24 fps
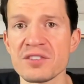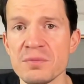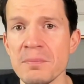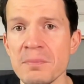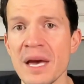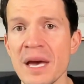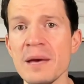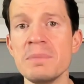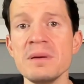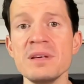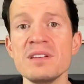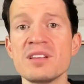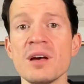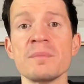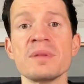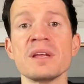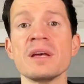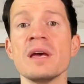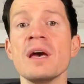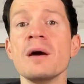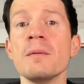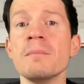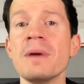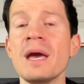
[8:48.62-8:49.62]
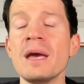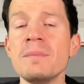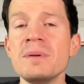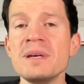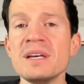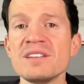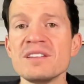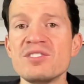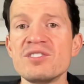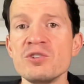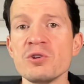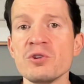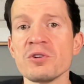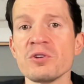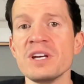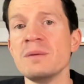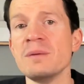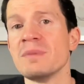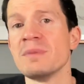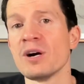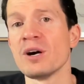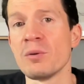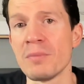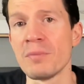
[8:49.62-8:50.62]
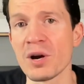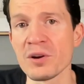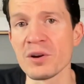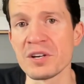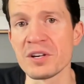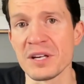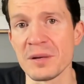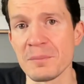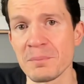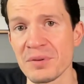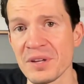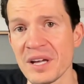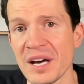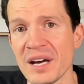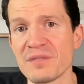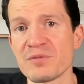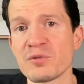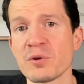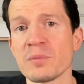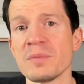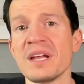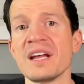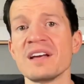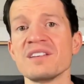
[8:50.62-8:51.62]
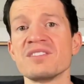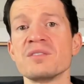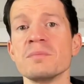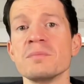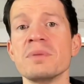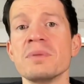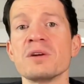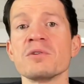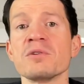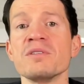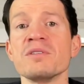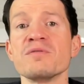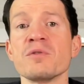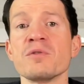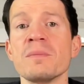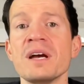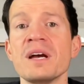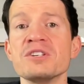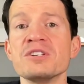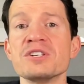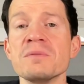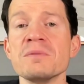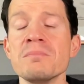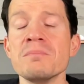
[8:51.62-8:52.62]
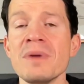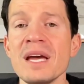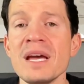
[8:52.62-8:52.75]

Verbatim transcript: may be something. Maybe it's your email marketing platform that has some better information.